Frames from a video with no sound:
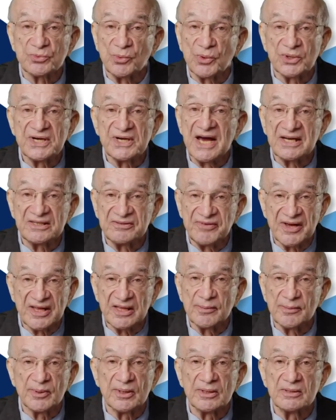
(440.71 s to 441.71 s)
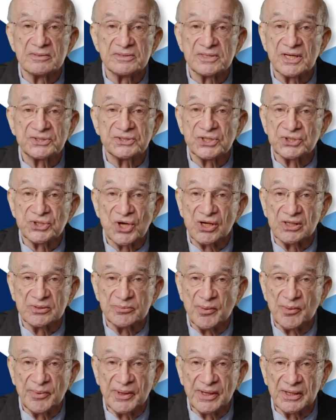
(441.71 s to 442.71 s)
were not available, such as
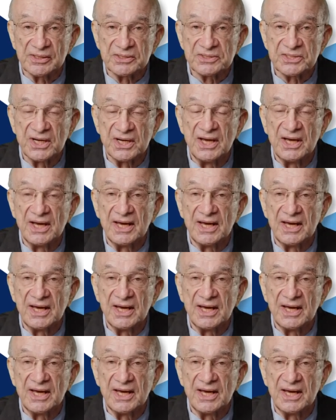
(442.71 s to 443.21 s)
automobiles.